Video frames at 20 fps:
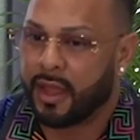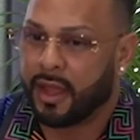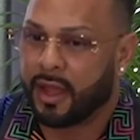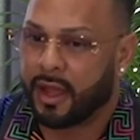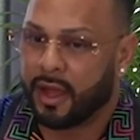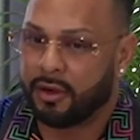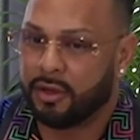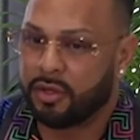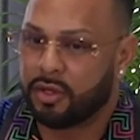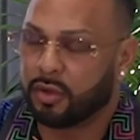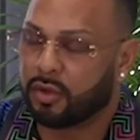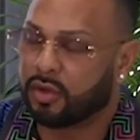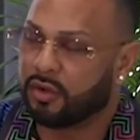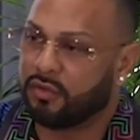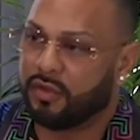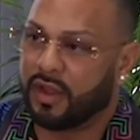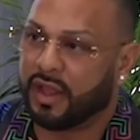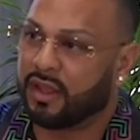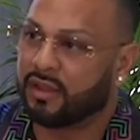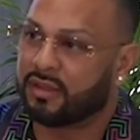"How did you go to
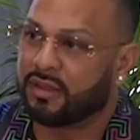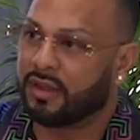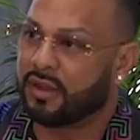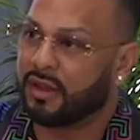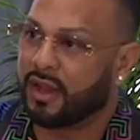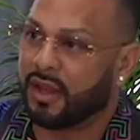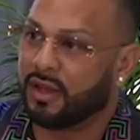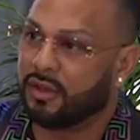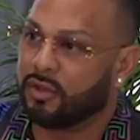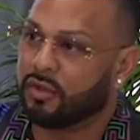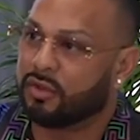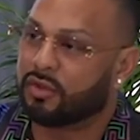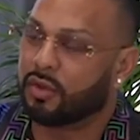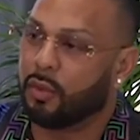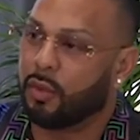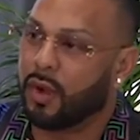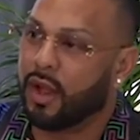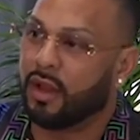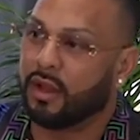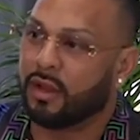Vegas and, and do so
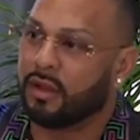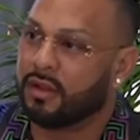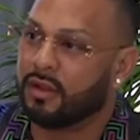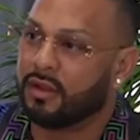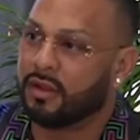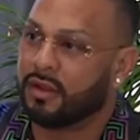well?"